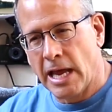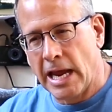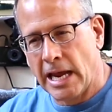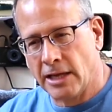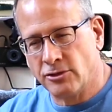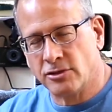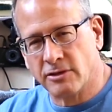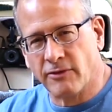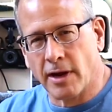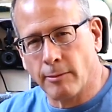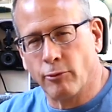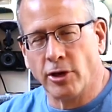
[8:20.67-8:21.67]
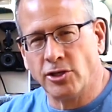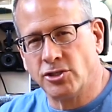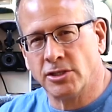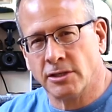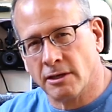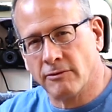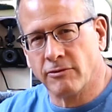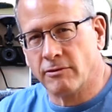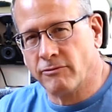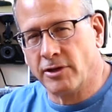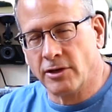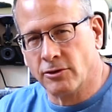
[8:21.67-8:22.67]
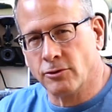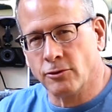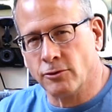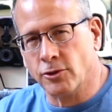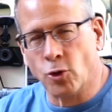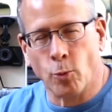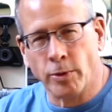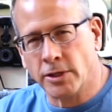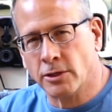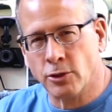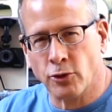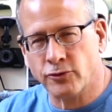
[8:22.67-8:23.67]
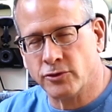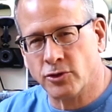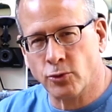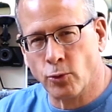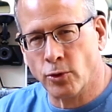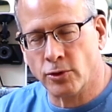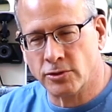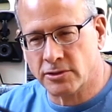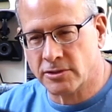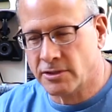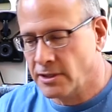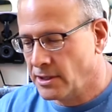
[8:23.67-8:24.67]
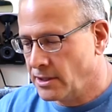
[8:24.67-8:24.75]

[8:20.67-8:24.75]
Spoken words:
and just the vibration of the vehicle and opening and closing the doors.